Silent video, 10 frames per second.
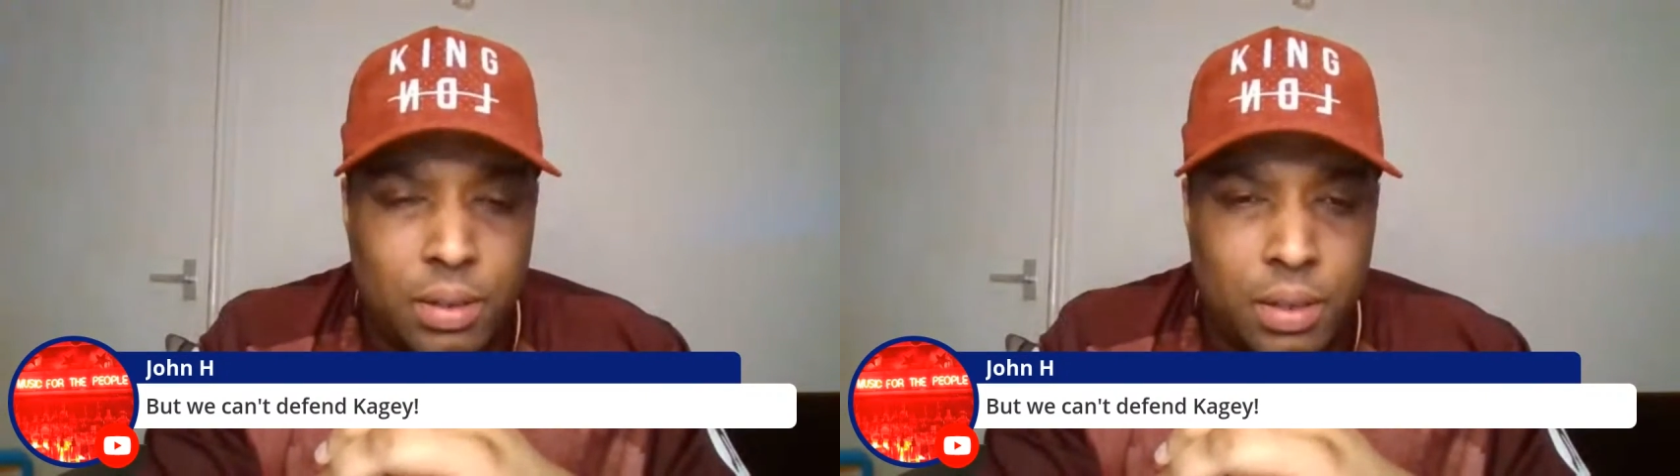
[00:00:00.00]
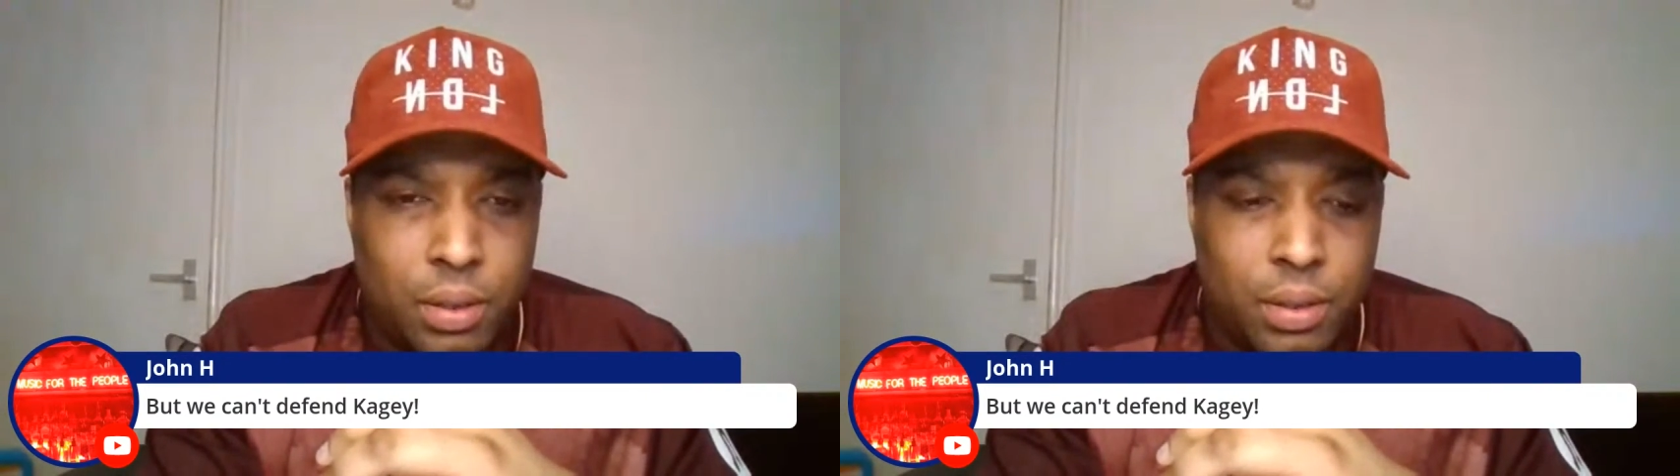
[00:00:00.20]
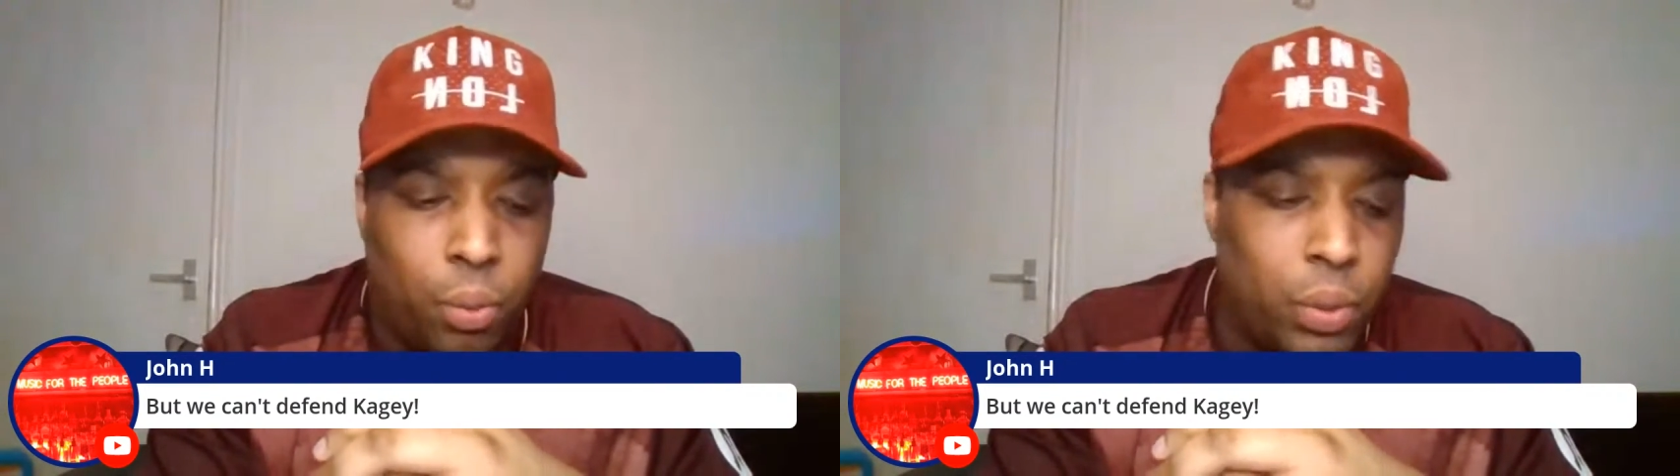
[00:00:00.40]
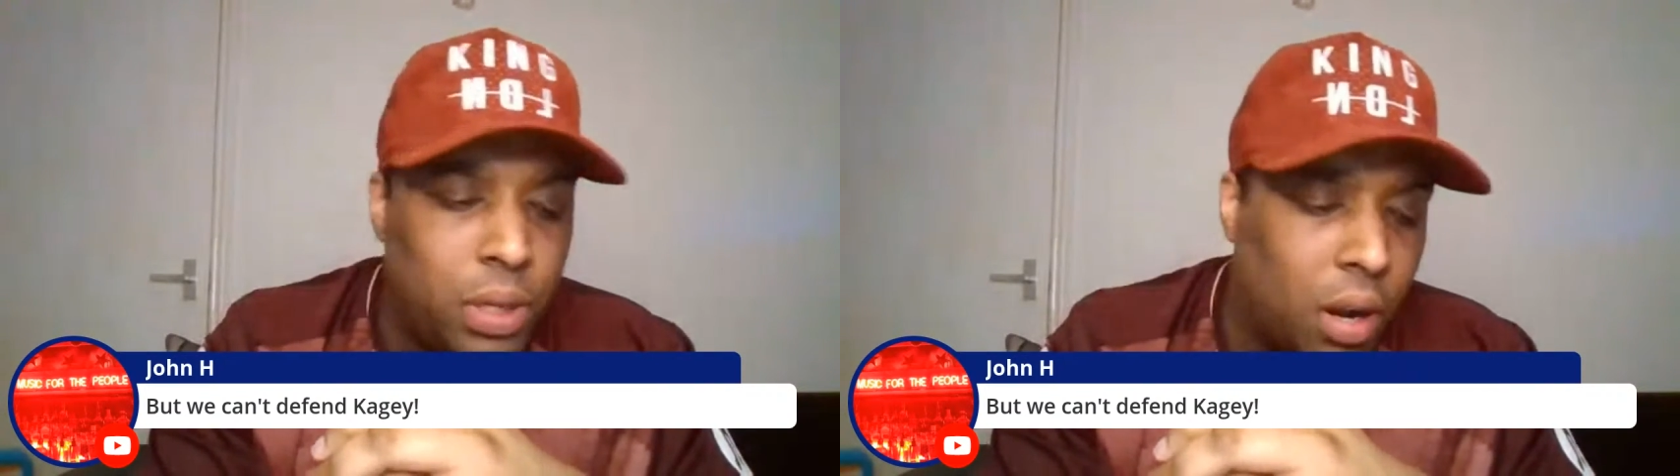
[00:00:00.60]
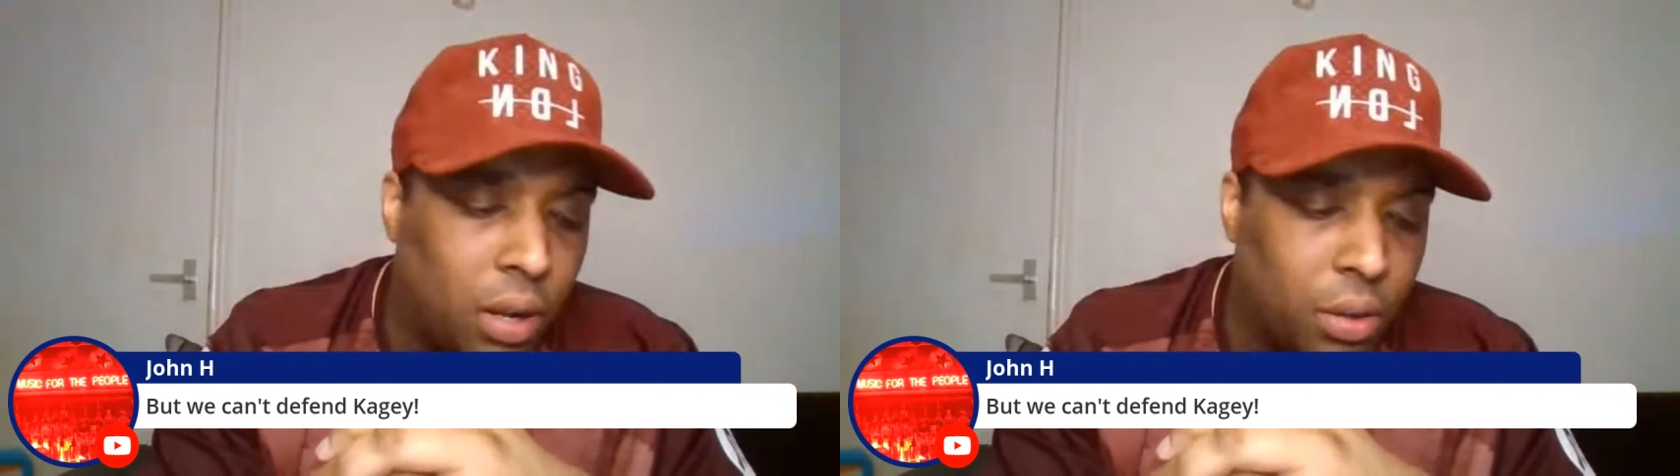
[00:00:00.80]
that we
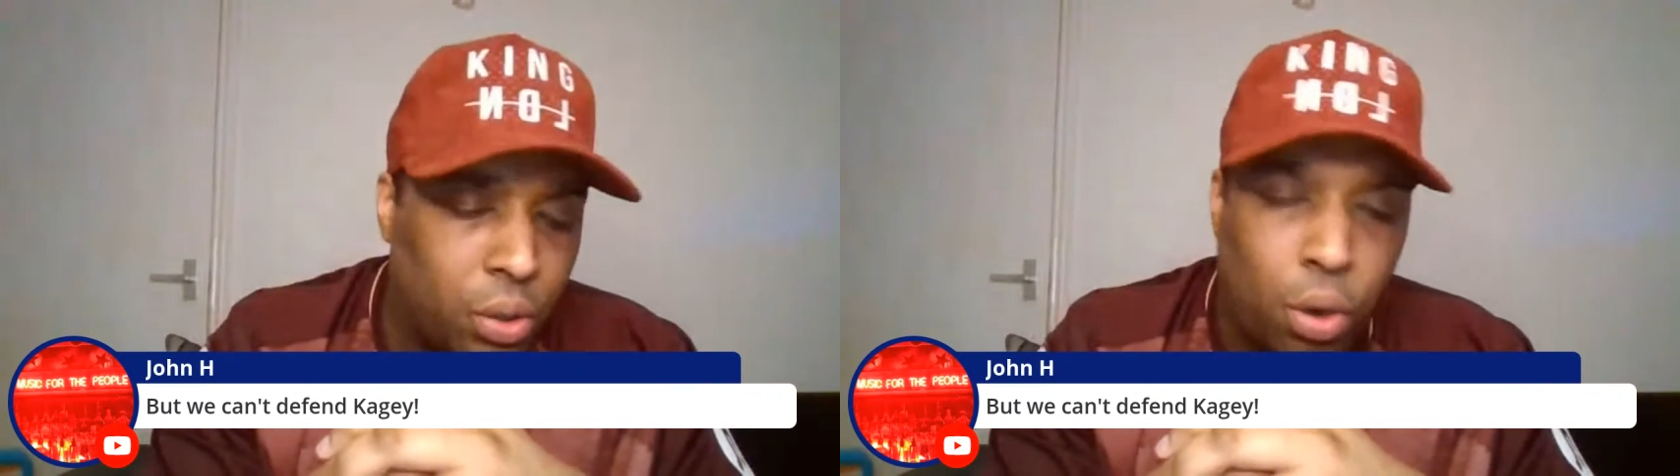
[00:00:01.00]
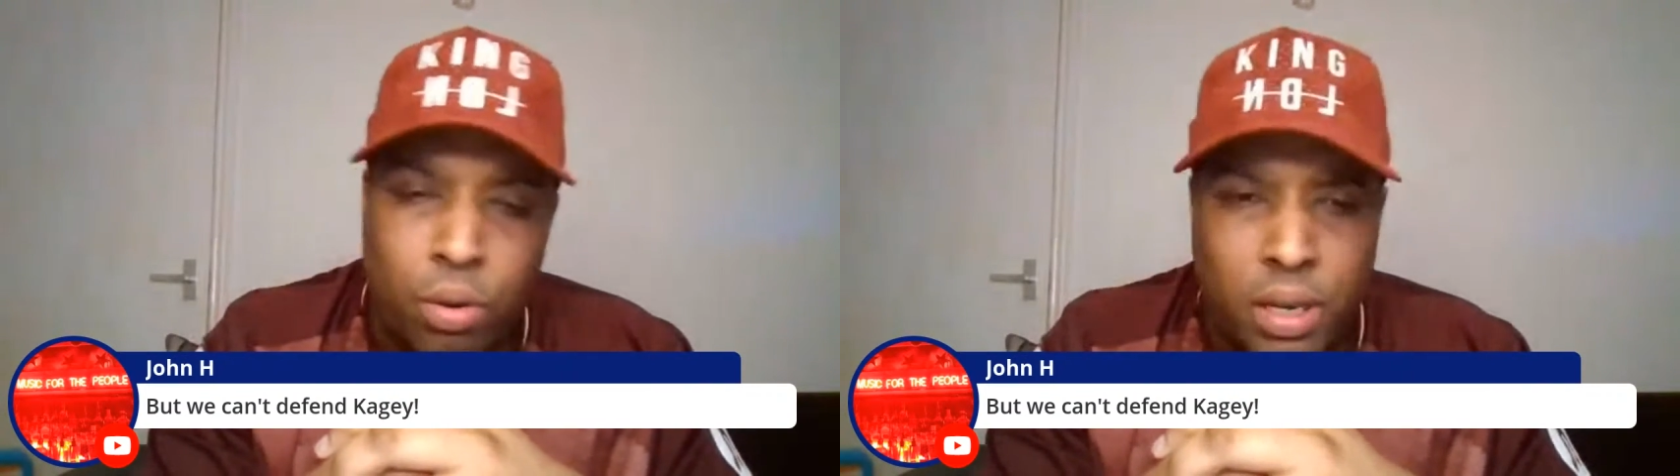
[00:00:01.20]
can't go